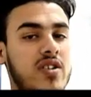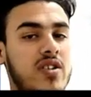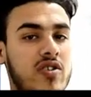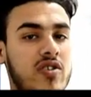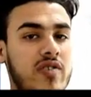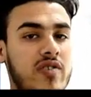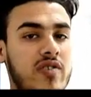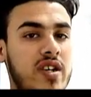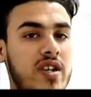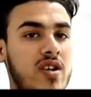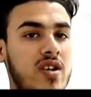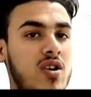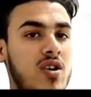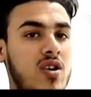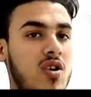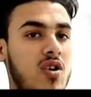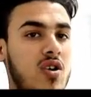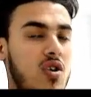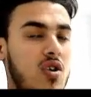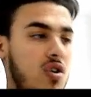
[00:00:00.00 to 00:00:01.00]
degree
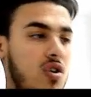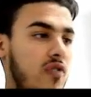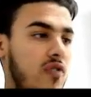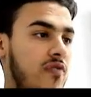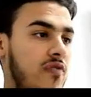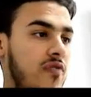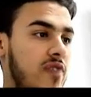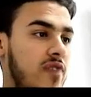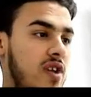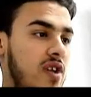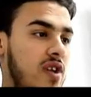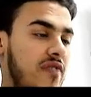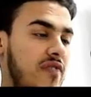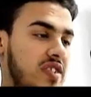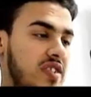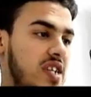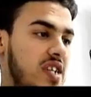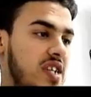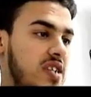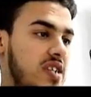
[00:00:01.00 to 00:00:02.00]
of
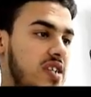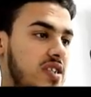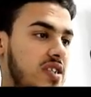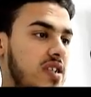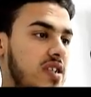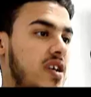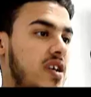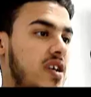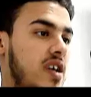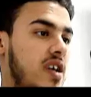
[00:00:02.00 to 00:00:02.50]
emphasizing.